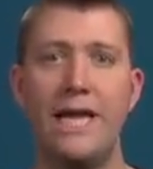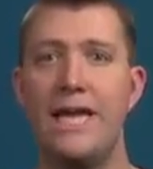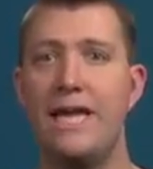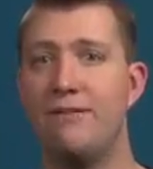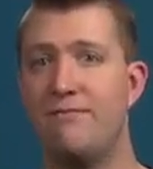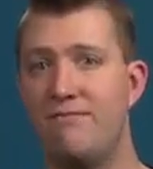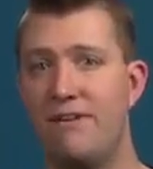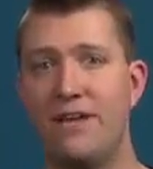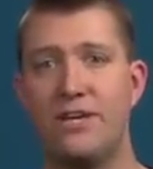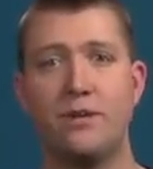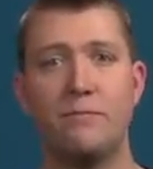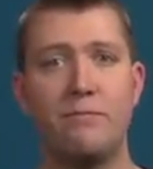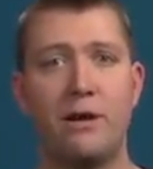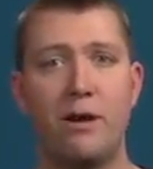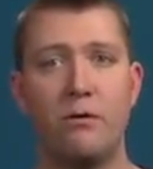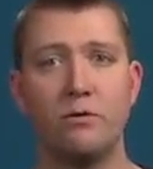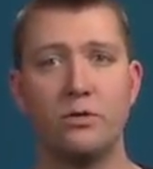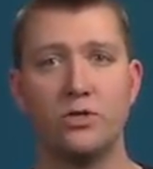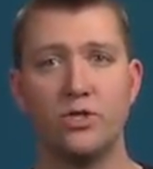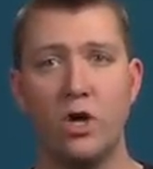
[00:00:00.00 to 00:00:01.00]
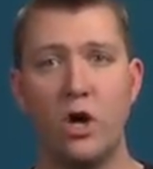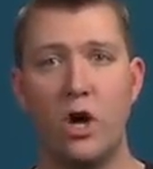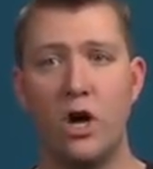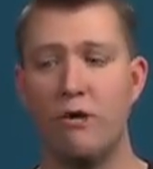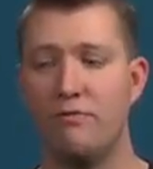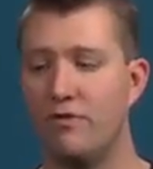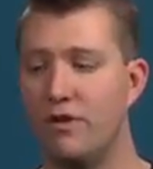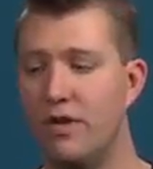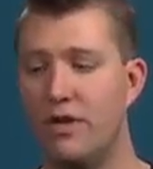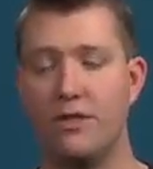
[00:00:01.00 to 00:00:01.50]
if phantom power is
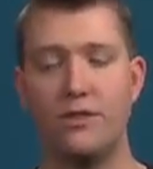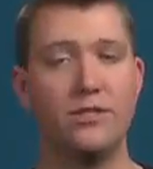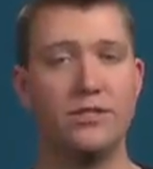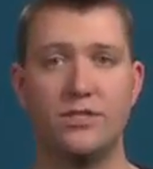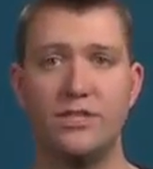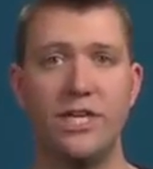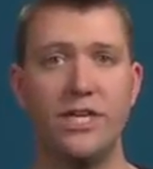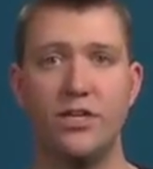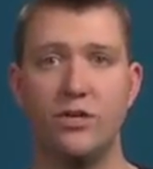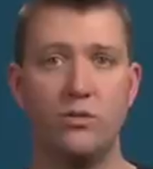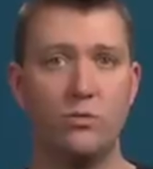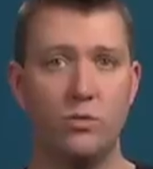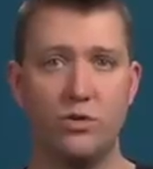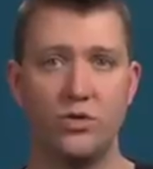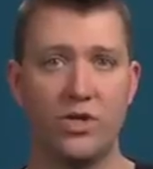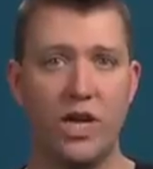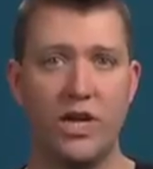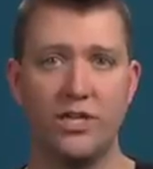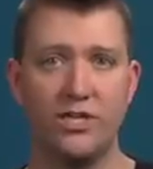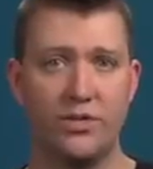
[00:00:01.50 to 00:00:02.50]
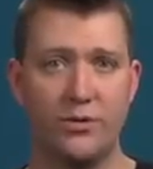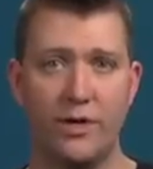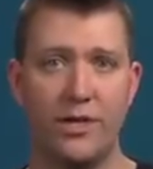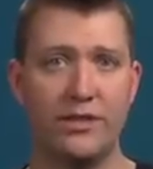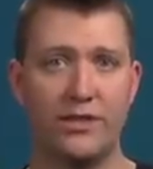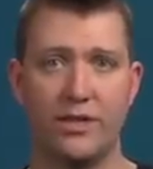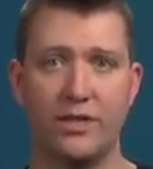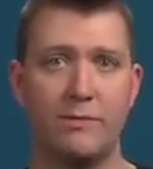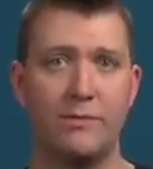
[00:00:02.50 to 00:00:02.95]
off, the signal will not do anything.